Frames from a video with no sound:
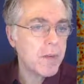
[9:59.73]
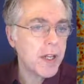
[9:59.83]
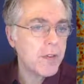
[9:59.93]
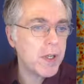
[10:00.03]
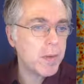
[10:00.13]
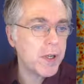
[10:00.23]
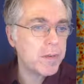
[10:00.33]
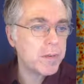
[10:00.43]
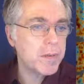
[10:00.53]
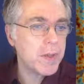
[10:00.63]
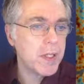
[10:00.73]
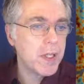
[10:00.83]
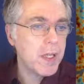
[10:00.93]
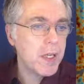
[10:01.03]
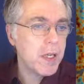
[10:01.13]
equilibrium,
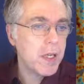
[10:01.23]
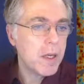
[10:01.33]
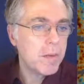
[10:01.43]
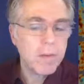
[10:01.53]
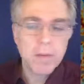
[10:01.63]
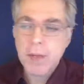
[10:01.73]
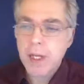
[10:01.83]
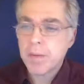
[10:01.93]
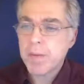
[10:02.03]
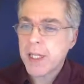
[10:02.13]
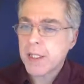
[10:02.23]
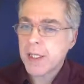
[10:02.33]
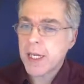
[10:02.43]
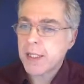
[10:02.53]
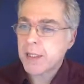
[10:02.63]
it means that